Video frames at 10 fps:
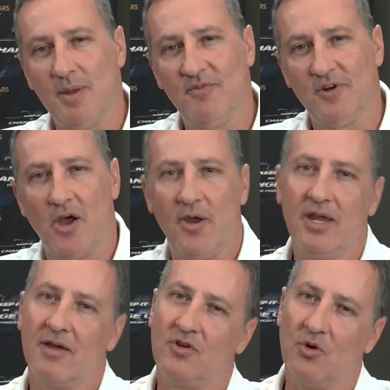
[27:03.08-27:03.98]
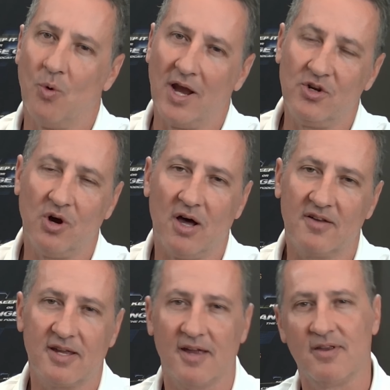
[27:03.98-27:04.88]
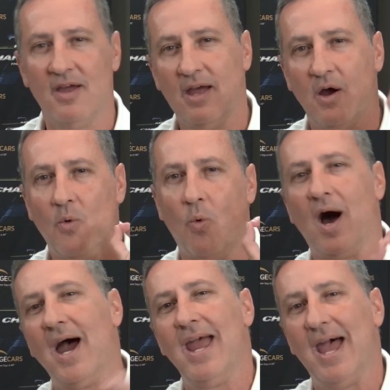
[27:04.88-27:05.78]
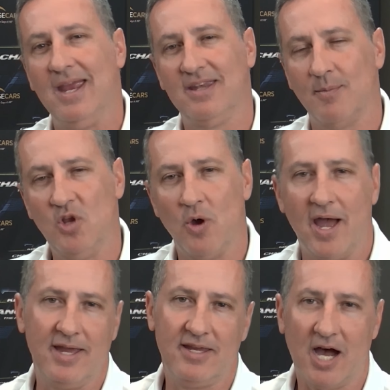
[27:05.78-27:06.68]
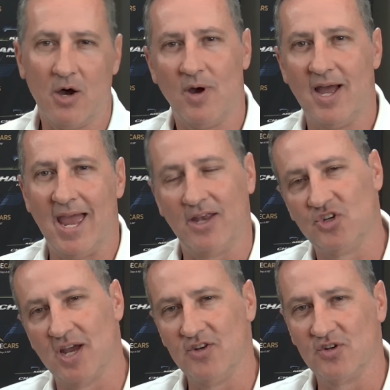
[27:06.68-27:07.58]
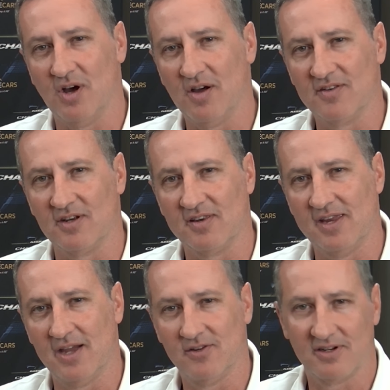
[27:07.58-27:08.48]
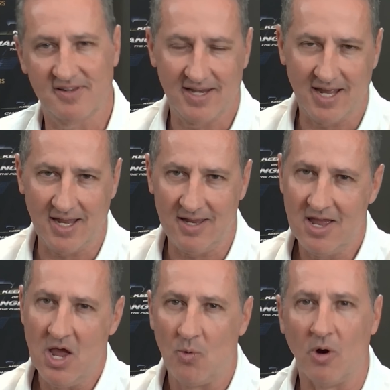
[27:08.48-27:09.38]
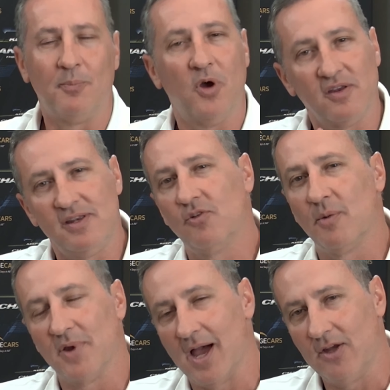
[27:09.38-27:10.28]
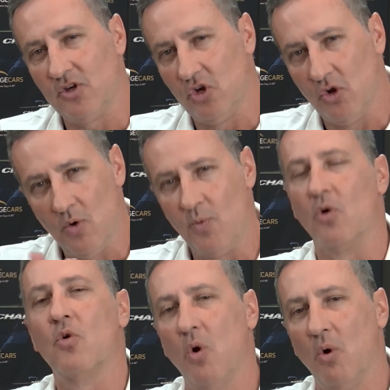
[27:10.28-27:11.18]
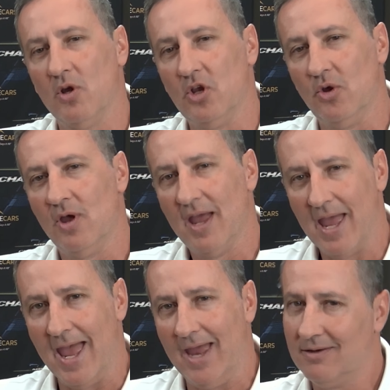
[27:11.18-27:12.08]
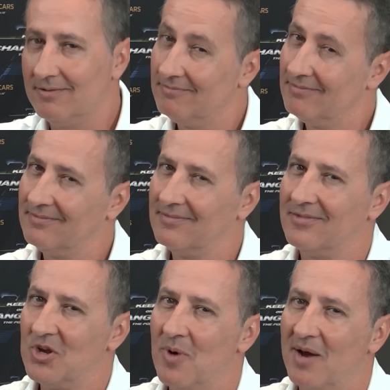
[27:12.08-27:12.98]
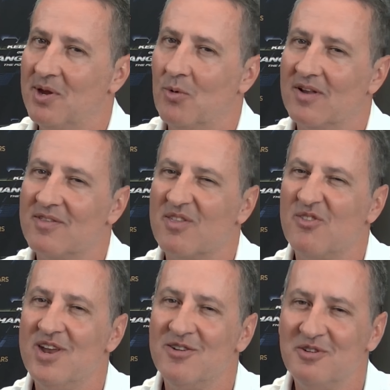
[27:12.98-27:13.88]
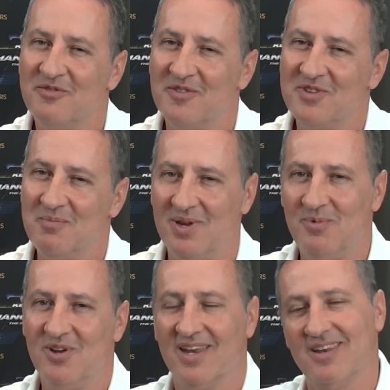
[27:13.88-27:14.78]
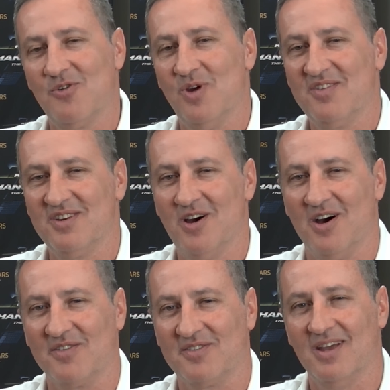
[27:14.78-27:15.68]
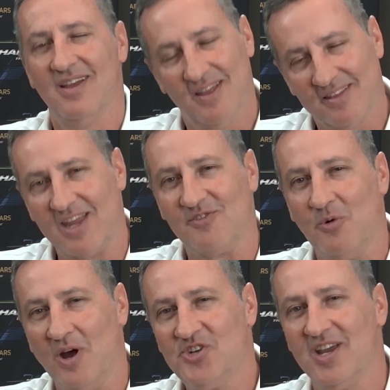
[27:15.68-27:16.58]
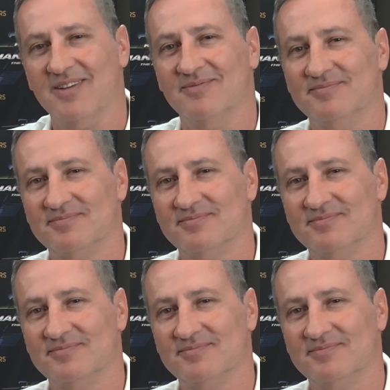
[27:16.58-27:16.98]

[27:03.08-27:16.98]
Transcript: them flowing. If you want to ask us, YAWA at changecars.co.za. We'll personally reply to you. We'll call you, and you might be one of the 350 people who get their question asked. Thanks for watching.